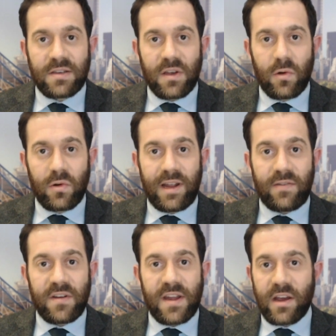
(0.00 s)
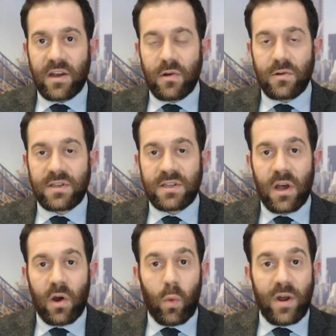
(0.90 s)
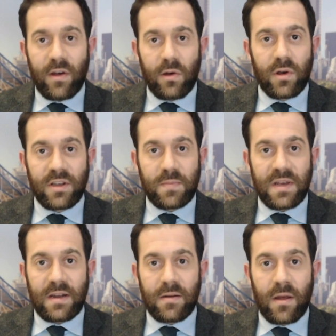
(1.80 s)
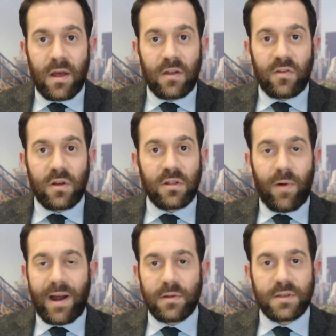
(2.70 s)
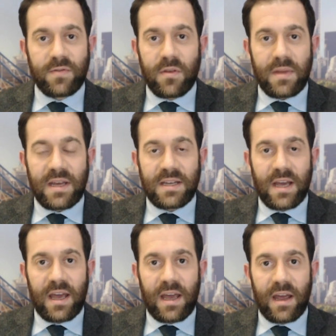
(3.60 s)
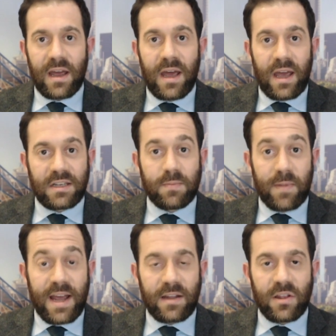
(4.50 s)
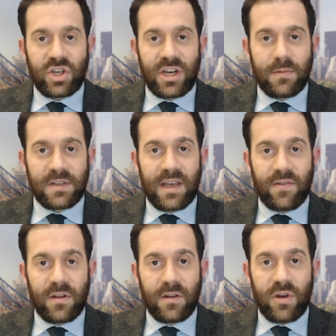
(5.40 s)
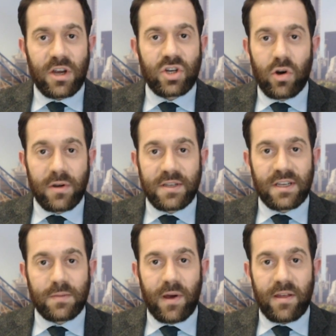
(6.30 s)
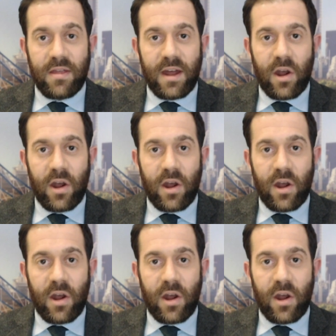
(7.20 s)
So Litvinenko's widow has been doing the rounds of the media here, explaining that she was given reassurances by